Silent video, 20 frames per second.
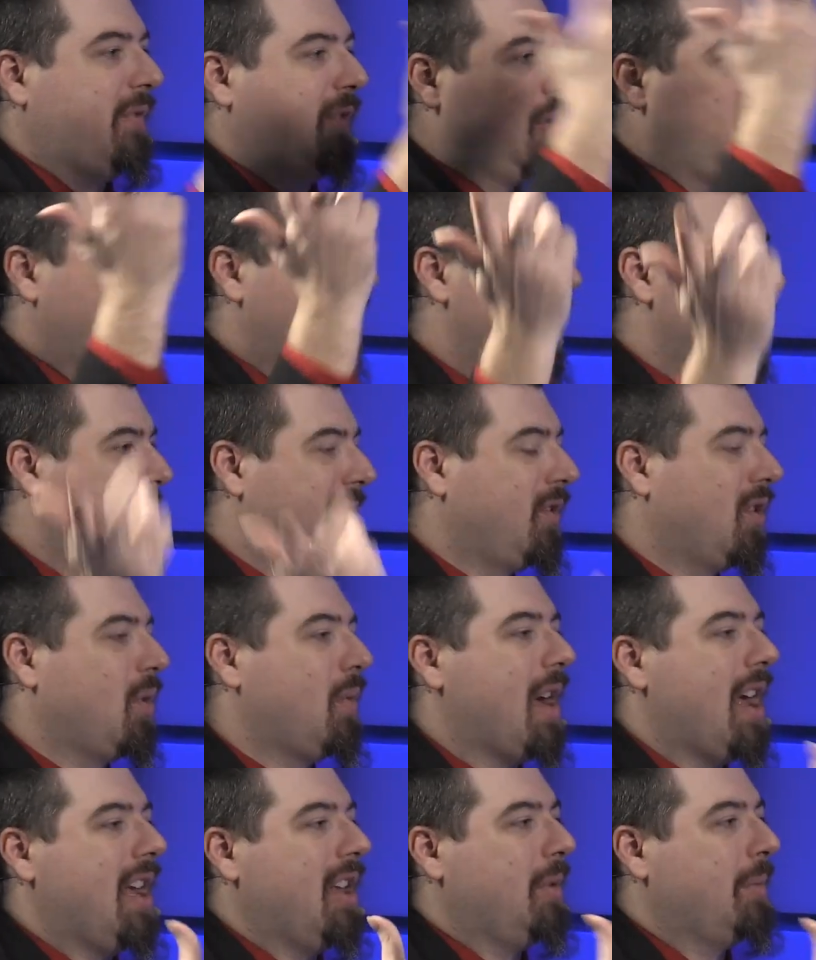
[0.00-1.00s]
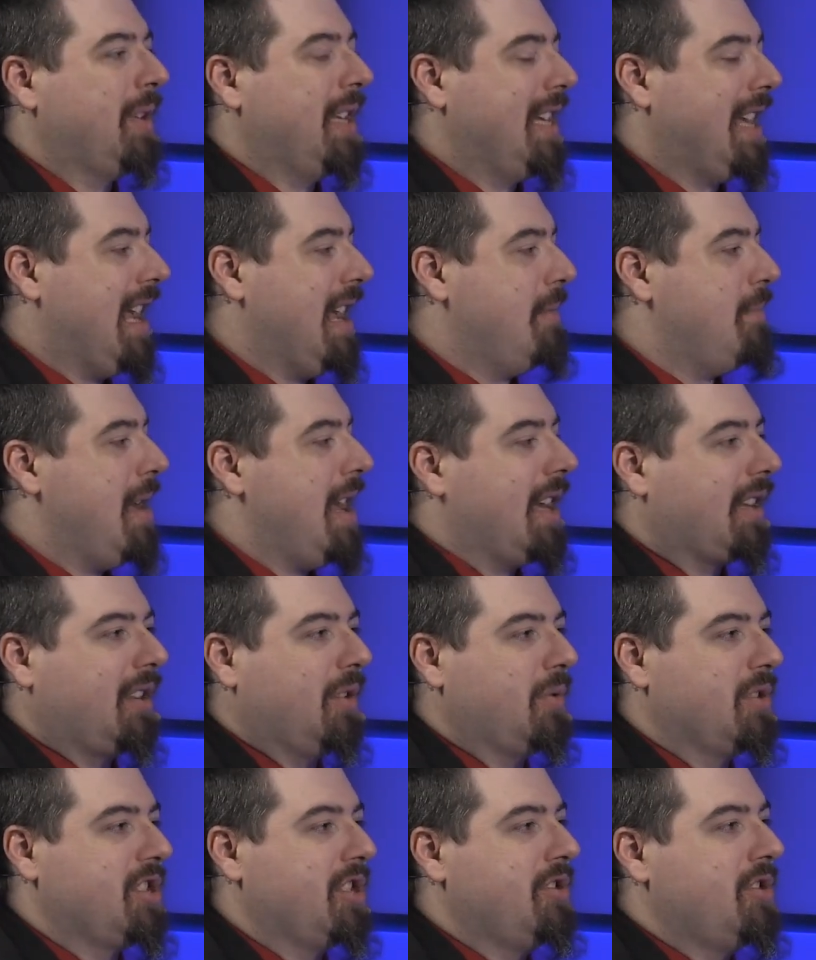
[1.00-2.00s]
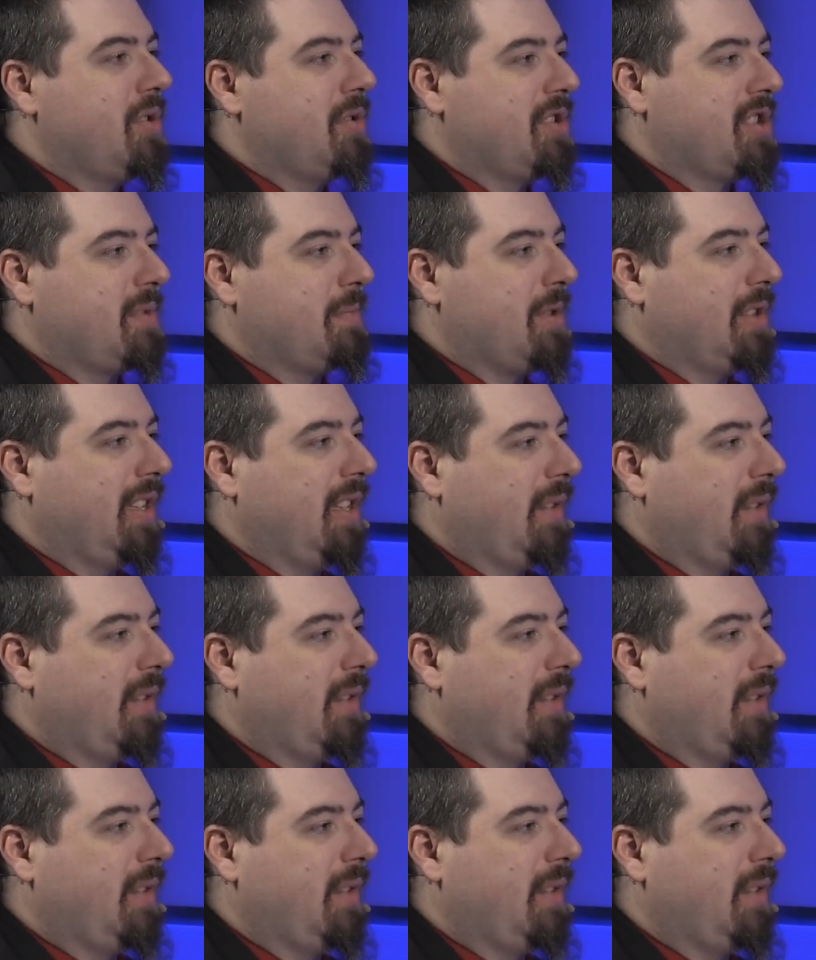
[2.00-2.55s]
flew around for a while and they came back, there was a noticeable